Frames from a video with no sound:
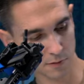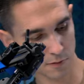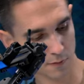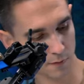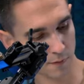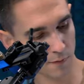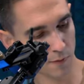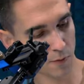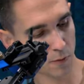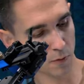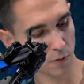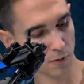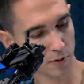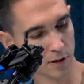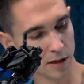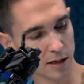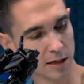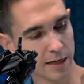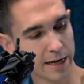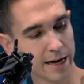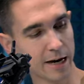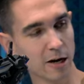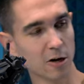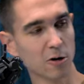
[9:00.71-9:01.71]
for
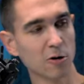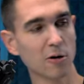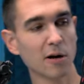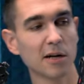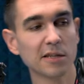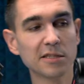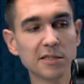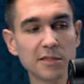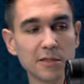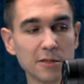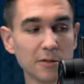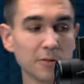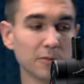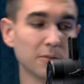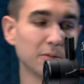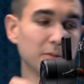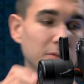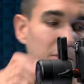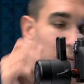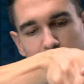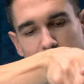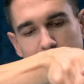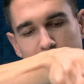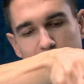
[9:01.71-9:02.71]
the Aircross
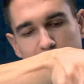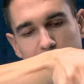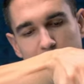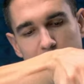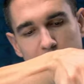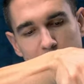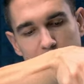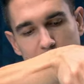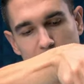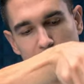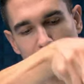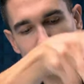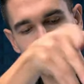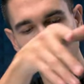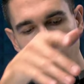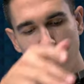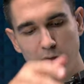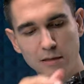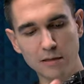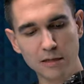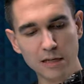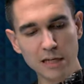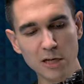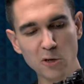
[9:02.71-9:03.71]
2. It's
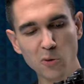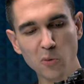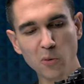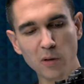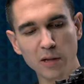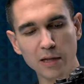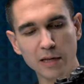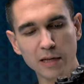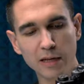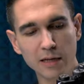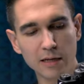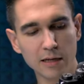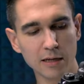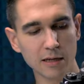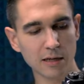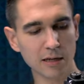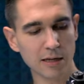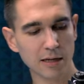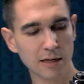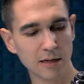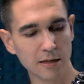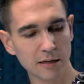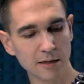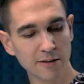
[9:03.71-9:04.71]
equally,
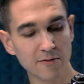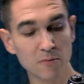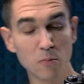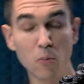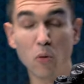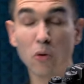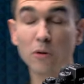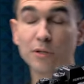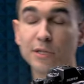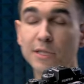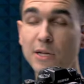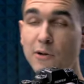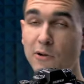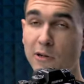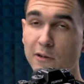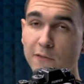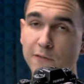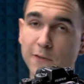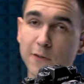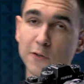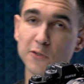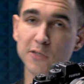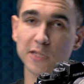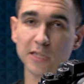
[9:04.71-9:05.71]
even more so
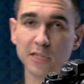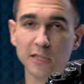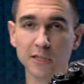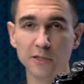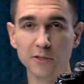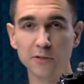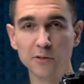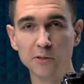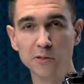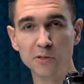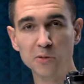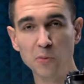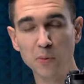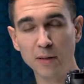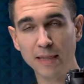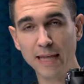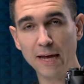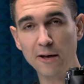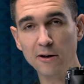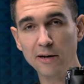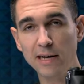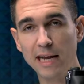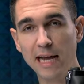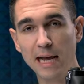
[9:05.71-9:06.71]
confusing to use
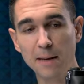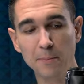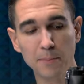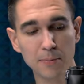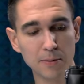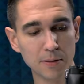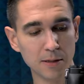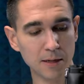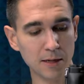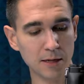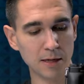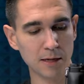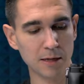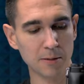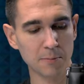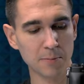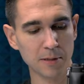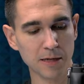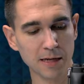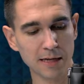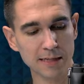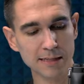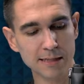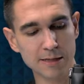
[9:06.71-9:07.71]
without an app
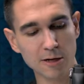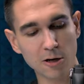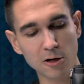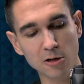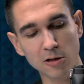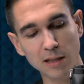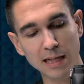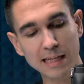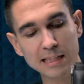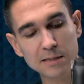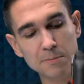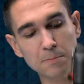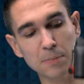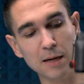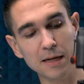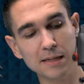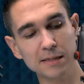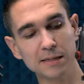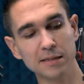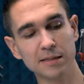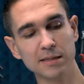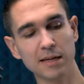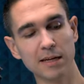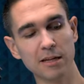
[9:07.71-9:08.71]
because there are less
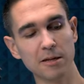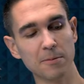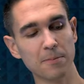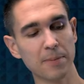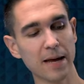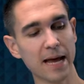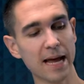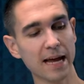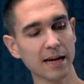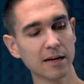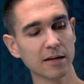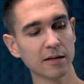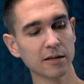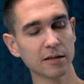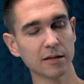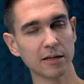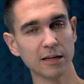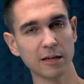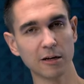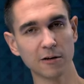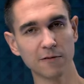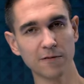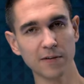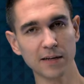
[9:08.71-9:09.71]
buttons on the back
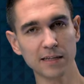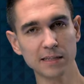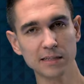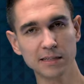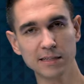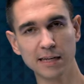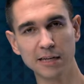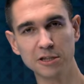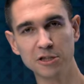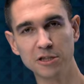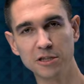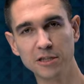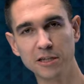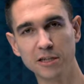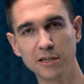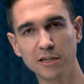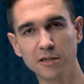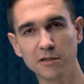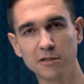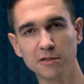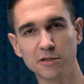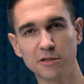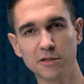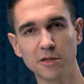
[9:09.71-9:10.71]
interface section
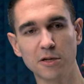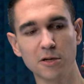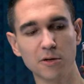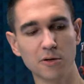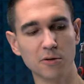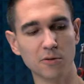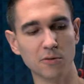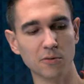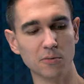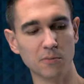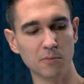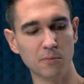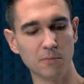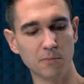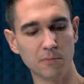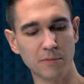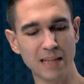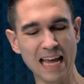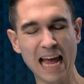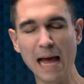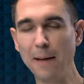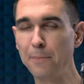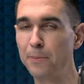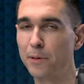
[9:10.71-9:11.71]
here, so
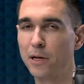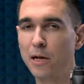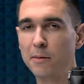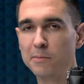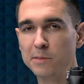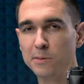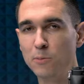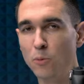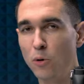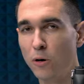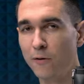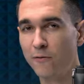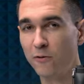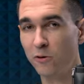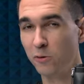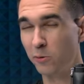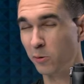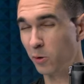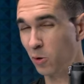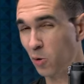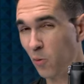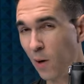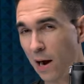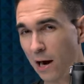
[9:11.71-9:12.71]
the app becomes more of a
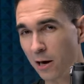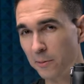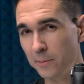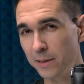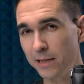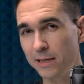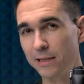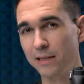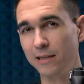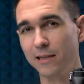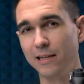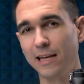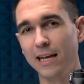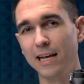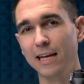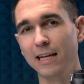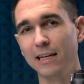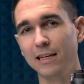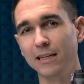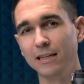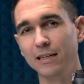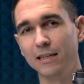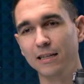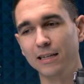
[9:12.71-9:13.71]
requirement
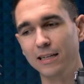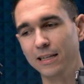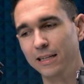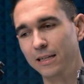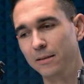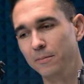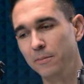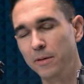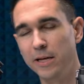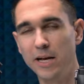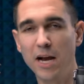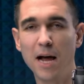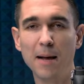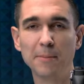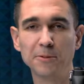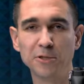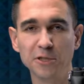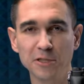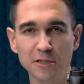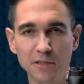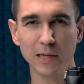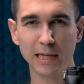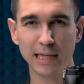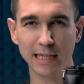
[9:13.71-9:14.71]
than an
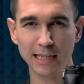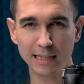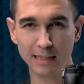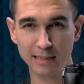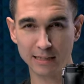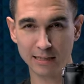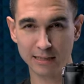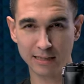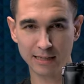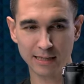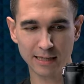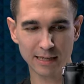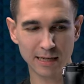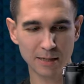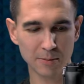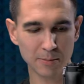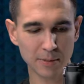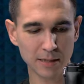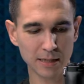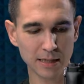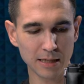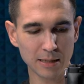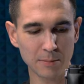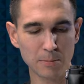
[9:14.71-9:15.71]
option. It can
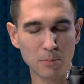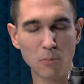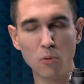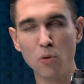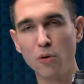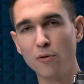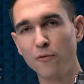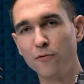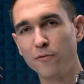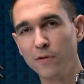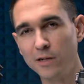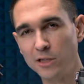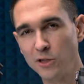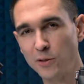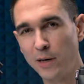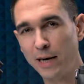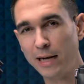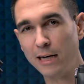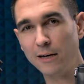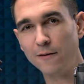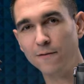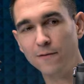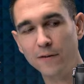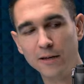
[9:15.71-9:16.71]
be more
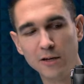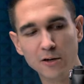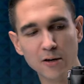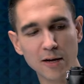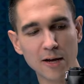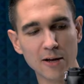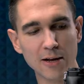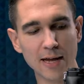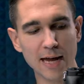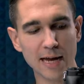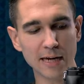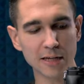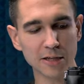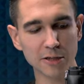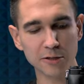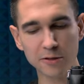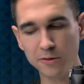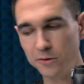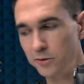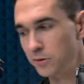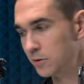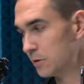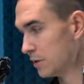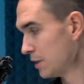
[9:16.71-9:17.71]
frustrating to figure out how to
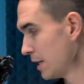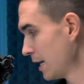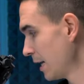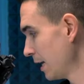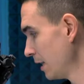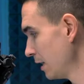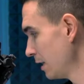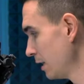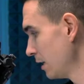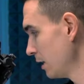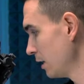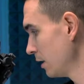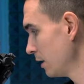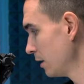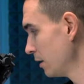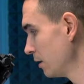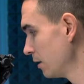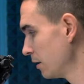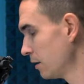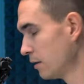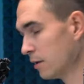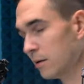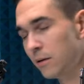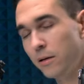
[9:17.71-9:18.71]
use than the
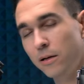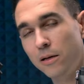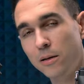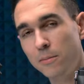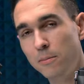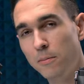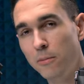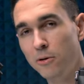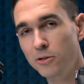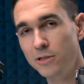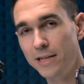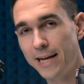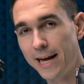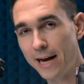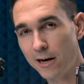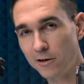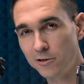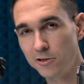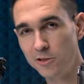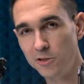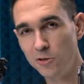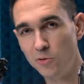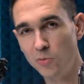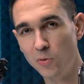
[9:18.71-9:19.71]
Moza Air
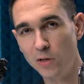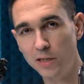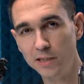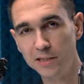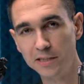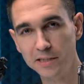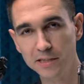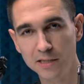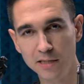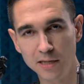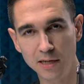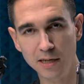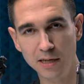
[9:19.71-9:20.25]
2 was.